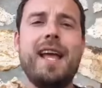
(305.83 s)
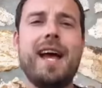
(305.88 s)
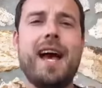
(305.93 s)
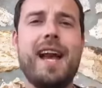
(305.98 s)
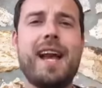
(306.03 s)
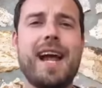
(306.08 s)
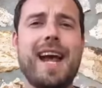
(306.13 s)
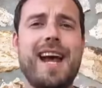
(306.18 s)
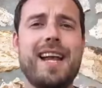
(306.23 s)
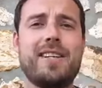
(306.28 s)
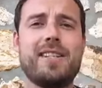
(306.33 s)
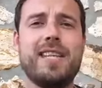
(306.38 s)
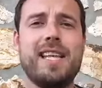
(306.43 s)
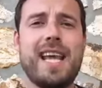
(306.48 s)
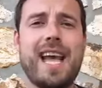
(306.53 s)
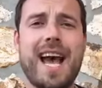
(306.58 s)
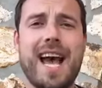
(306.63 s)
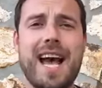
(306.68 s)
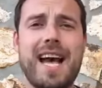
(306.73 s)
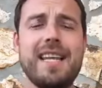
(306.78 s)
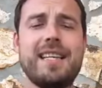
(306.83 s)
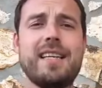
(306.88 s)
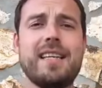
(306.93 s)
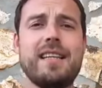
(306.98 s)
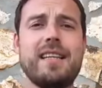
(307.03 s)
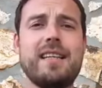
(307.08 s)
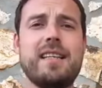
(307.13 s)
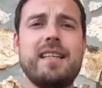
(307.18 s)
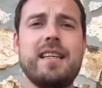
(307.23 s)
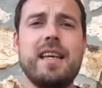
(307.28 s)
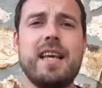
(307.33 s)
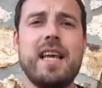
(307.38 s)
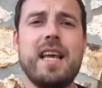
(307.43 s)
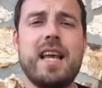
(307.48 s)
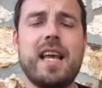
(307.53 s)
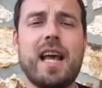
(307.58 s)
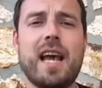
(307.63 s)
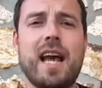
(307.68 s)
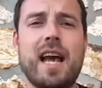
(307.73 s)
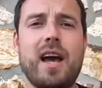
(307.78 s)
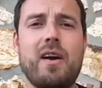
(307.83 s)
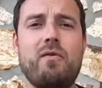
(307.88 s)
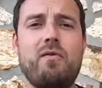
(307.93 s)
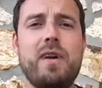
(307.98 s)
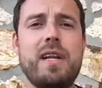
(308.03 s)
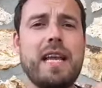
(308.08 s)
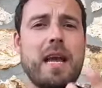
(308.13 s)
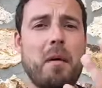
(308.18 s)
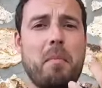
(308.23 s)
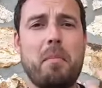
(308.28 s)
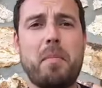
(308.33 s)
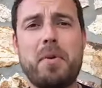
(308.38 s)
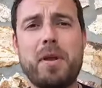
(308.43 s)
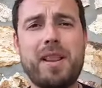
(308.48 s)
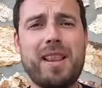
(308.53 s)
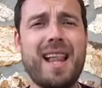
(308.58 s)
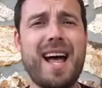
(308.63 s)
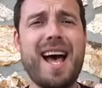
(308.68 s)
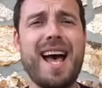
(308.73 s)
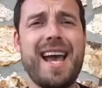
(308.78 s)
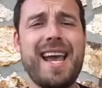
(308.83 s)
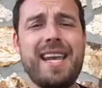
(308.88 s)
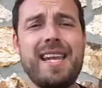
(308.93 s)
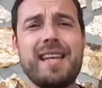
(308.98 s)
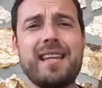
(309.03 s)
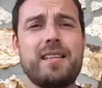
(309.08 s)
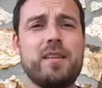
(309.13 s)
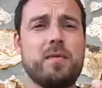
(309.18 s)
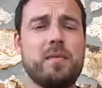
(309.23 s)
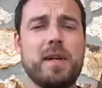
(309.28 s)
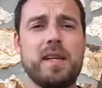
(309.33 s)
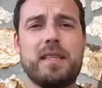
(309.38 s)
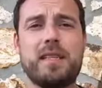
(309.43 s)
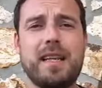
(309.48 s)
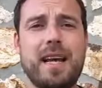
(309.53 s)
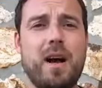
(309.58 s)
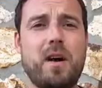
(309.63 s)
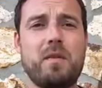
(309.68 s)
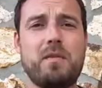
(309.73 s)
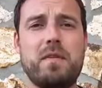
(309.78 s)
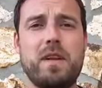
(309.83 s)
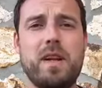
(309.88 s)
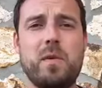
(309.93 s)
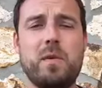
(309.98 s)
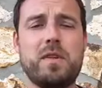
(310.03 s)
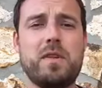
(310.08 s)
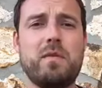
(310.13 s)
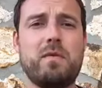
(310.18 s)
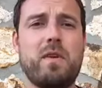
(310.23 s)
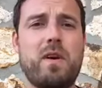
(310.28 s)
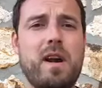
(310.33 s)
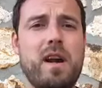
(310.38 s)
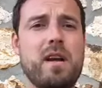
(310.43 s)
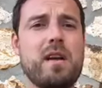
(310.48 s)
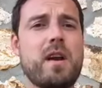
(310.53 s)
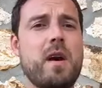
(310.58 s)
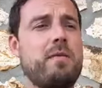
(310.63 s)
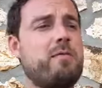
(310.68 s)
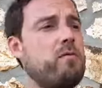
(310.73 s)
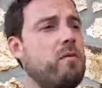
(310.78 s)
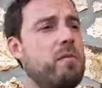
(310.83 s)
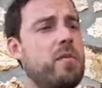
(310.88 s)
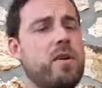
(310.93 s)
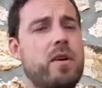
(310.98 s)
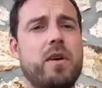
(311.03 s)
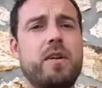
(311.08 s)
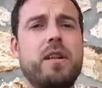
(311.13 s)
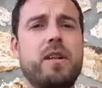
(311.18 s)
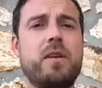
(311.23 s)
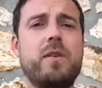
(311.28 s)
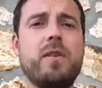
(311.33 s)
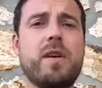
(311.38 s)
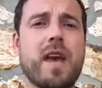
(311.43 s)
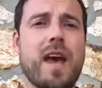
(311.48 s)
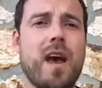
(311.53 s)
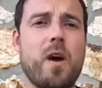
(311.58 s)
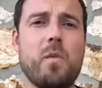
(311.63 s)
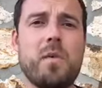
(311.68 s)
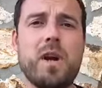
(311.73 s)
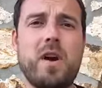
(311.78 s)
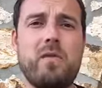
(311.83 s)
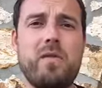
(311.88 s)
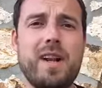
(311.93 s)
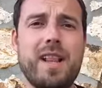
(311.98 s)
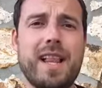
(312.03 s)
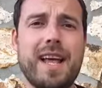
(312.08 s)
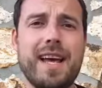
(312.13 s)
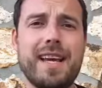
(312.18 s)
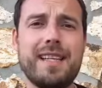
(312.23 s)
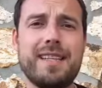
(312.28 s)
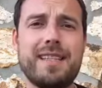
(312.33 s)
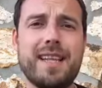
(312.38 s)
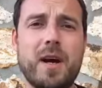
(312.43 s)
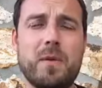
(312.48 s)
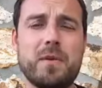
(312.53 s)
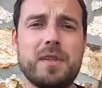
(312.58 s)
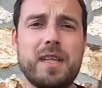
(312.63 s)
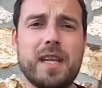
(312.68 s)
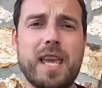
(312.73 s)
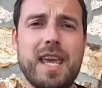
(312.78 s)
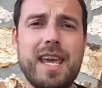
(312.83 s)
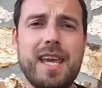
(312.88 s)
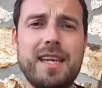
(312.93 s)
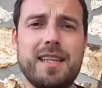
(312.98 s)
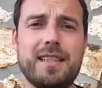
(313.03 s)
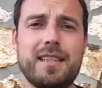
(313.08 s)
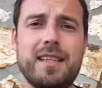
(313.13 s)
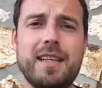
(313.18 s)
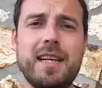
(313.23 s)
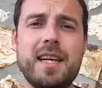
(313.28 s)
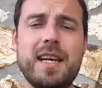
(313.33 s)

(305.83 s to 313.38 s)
And I actually hadn't. Uh, really applied it to myself, and it was a very uncomfortable mirror to look at when I realized that was the case.